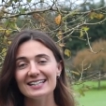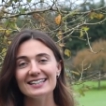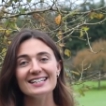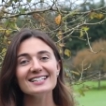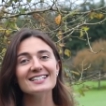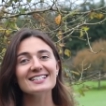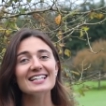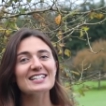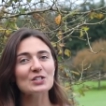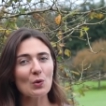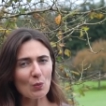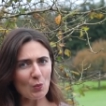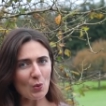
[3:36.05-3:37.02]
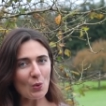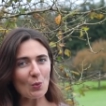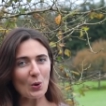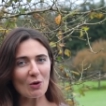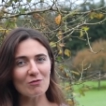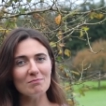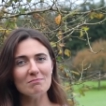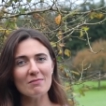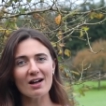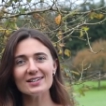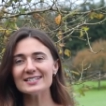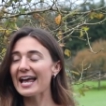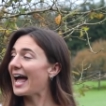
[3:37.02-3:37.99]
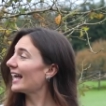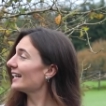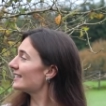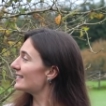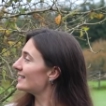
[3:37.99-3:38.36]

This is a wall of mud and